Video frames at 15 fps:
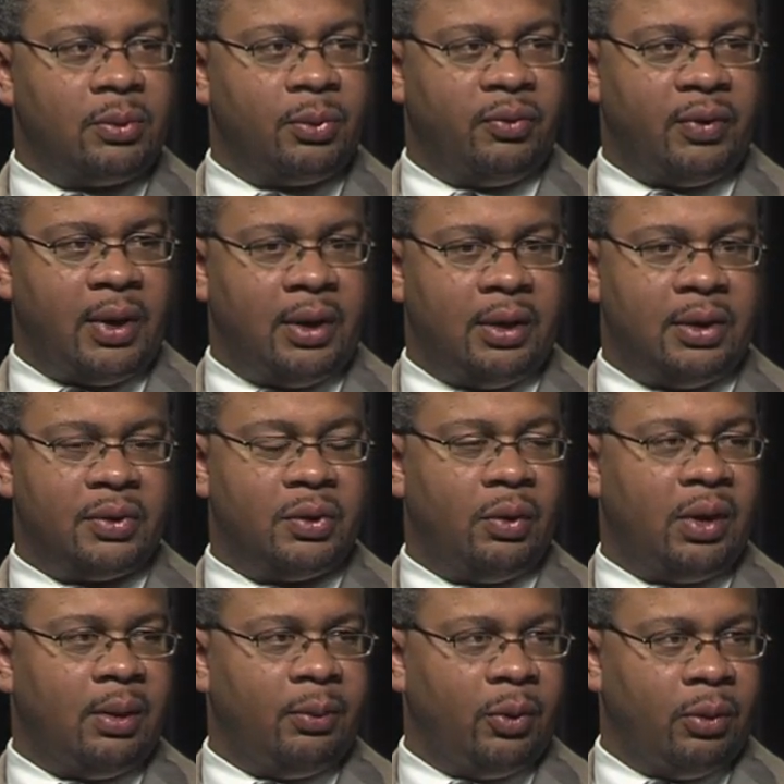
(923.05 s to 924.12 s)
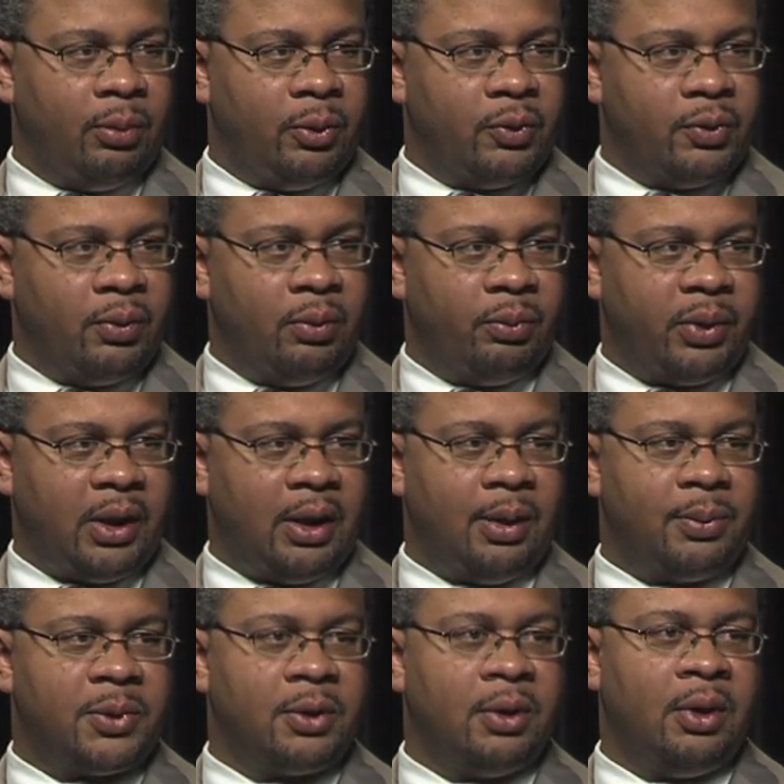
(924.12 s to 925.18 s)
provided there's no abnormal
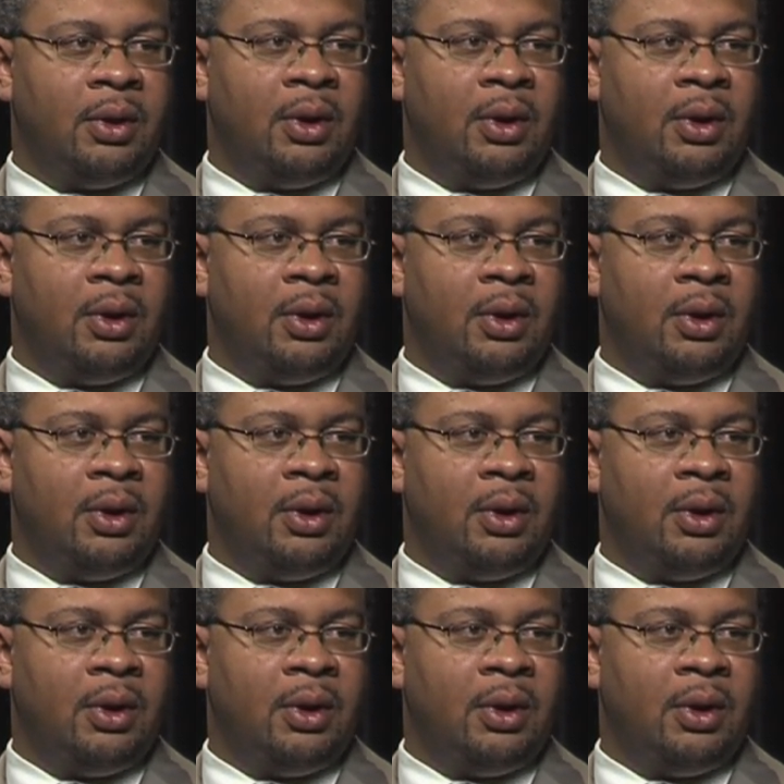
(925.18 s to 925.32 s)
PAPs.